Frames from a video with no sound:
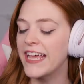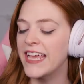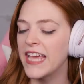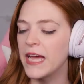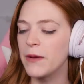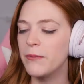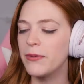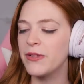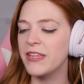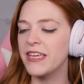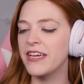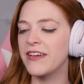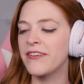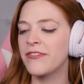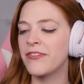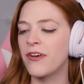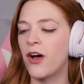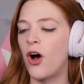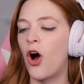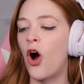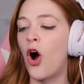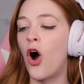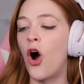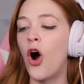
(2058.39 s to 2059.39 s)
I can't believe
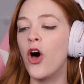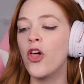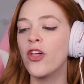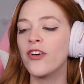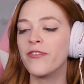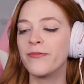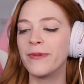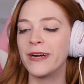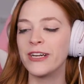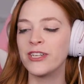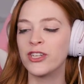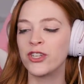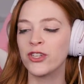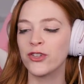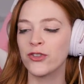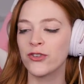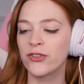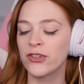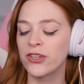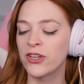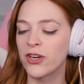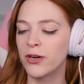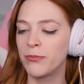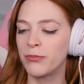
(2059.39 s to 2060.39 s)
all of my
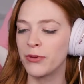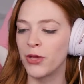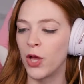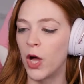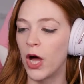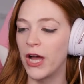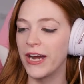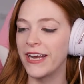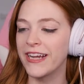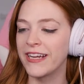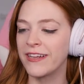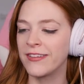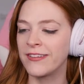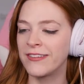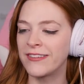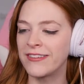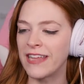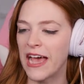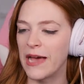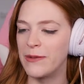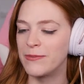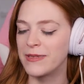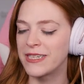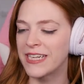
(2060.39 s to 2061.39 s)
children are blonde
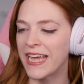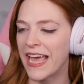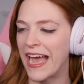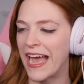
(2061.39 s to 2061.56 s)
except